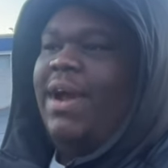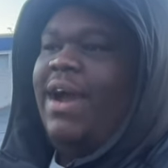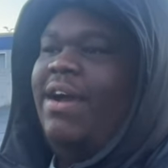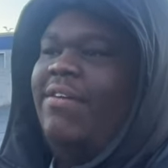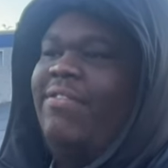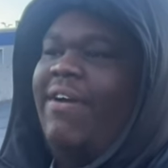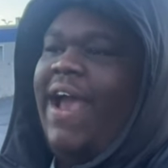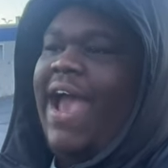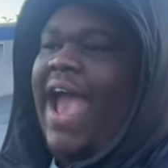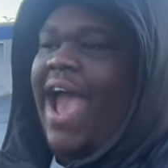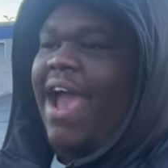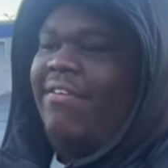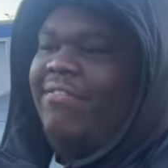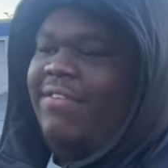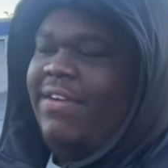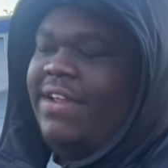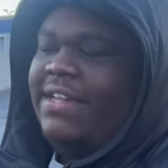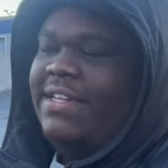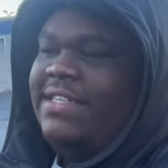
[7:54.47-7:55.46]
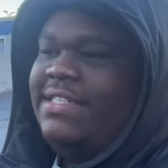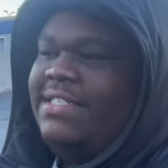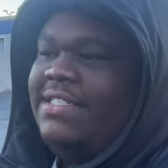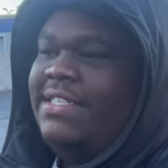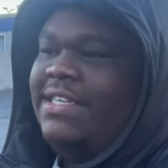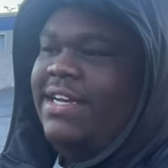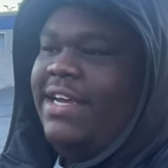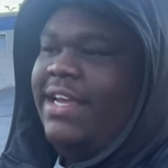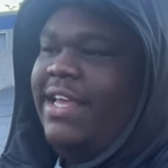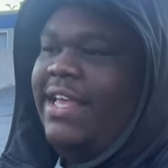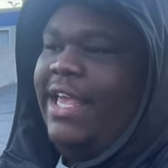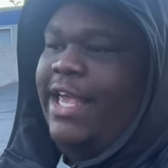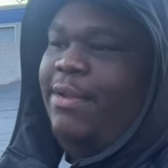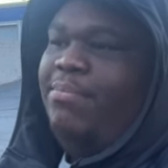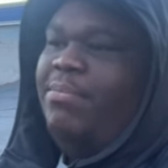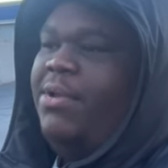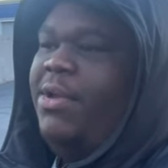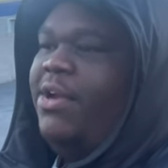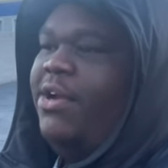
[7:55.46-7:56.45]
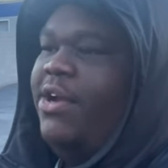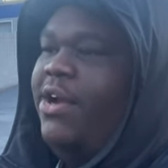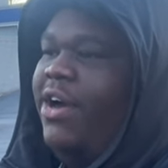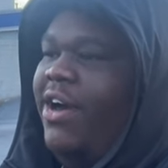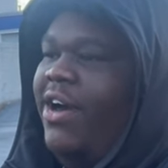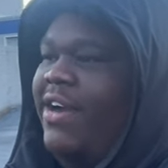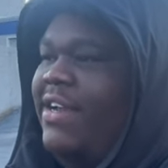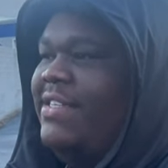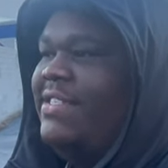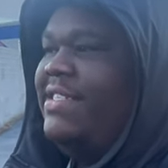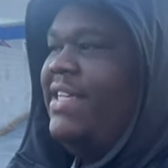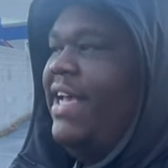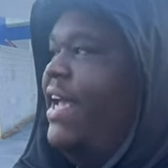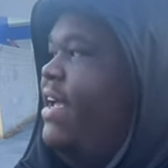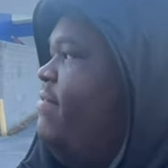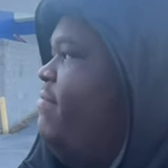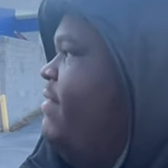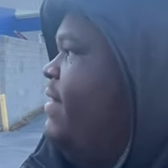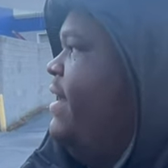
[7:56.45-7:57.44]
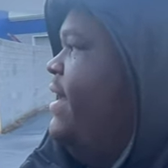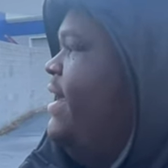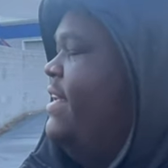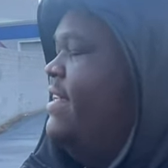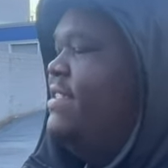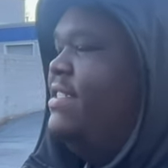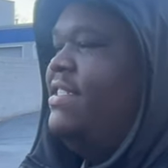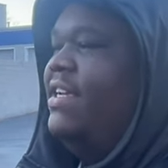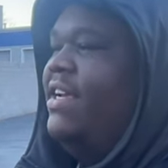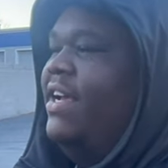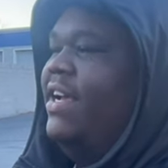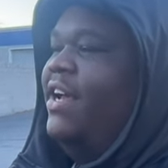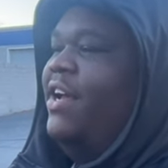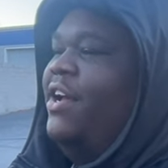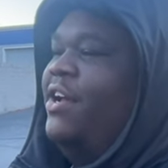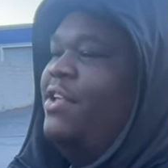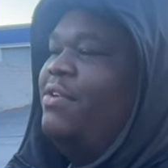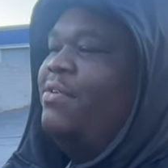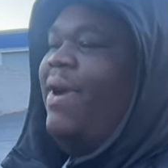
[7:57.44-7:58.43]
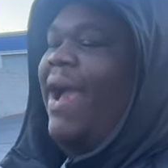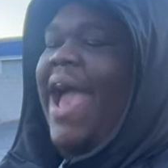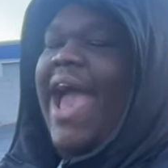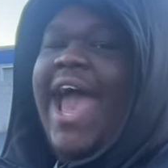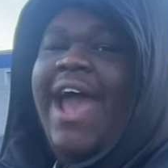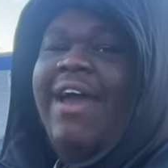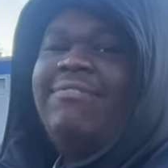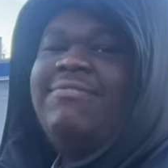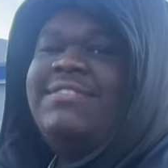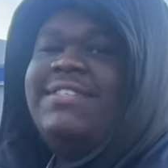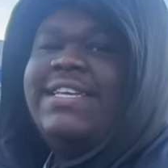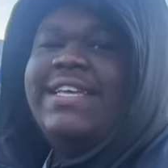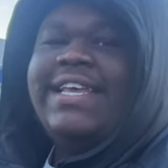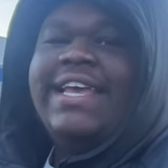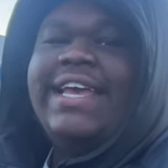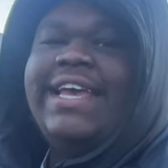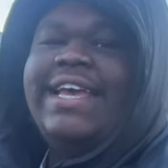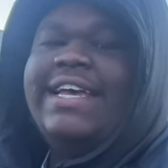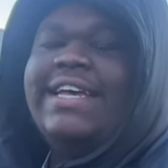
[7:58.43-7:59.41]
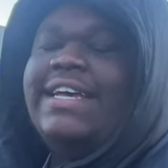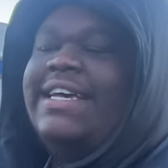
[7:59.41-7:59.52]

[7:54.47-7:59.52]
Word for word: of having to keep your car safe is you have to get